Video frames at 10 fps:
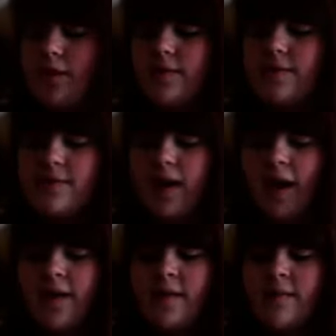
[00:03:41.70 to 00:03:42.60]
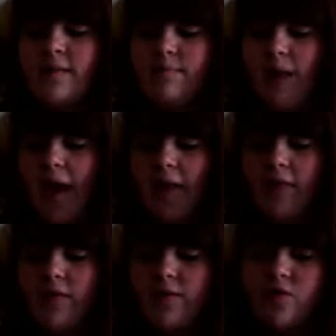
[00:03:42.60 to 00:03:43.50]
science,
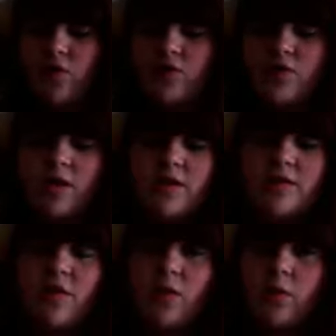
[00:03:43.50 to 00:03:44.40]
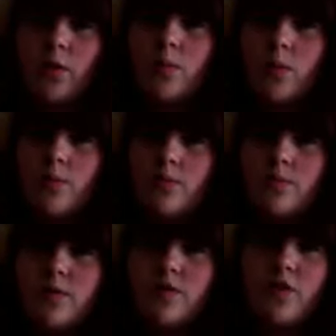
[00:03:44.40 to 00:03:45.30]
math, and social studies are horrible.
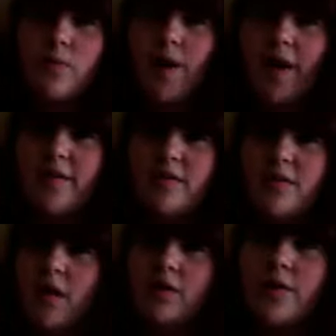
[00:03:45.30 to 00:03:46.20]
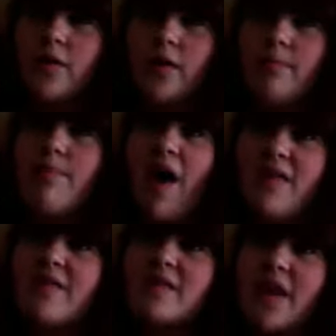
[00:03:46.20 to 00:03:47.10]
It's so bad. No, you know what?
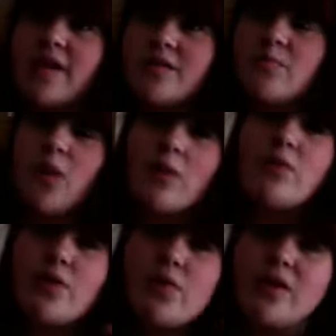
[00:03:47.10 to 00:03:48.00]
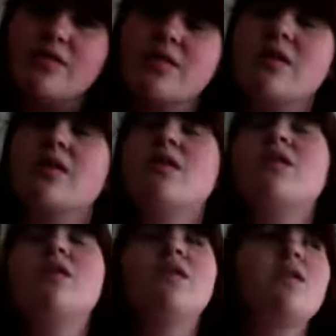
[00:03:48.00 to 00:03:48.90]
Math and science are probably the worst.
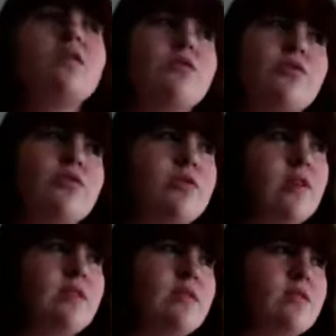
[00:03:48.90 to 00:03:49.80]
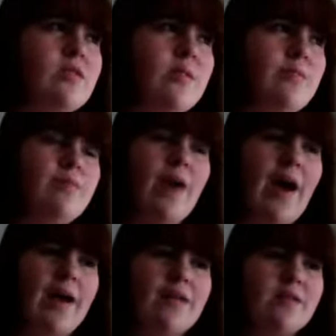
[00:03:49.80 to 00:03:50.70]
Social studies is still
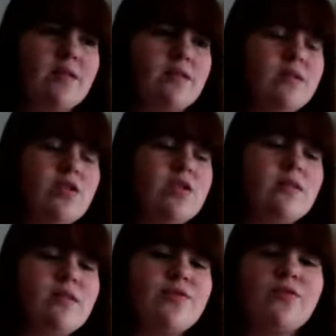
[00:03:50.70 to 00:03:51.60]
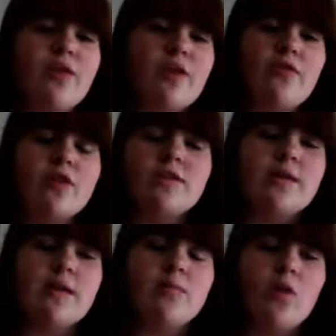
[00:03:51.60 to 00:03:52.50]
bad. Just because, like, first
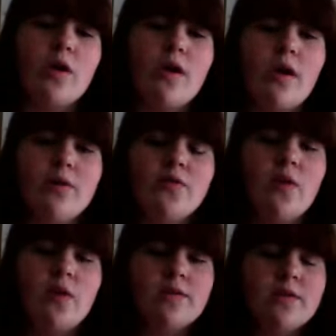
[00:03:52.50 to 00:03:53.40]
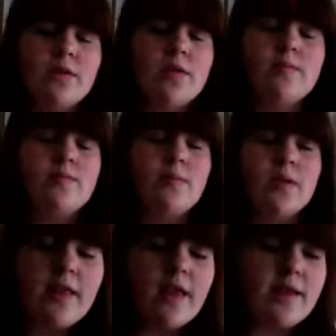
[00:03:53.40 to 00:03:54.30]
thing in the morning, I always fall asleep.
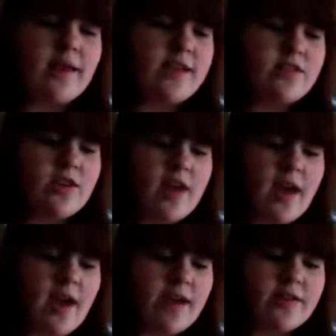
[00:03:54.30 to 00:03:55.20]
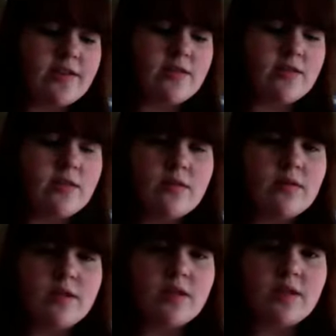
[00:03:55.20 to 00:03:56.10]
But, and then yesterday, I just
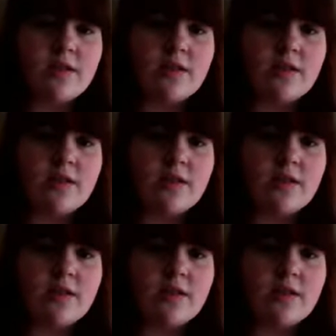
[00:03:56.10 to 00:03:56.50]
didn't